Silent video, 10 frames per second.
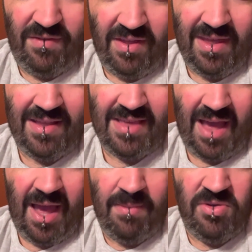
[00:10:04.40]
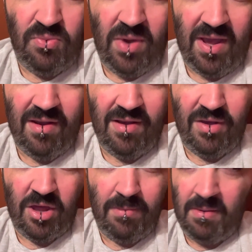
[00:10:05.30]
felt like times where
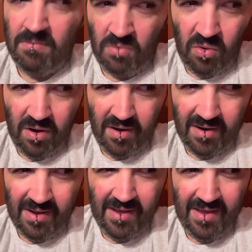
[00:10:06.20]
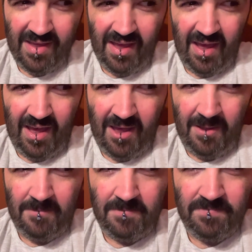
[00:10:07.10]
there could have been more.
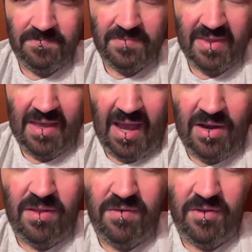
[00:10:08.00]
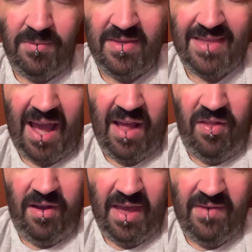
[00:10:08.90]
I know the film is
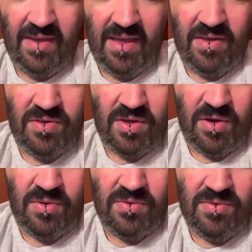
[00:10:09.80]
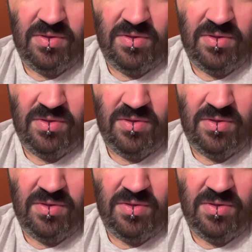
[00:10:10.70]
dialogue heavy, so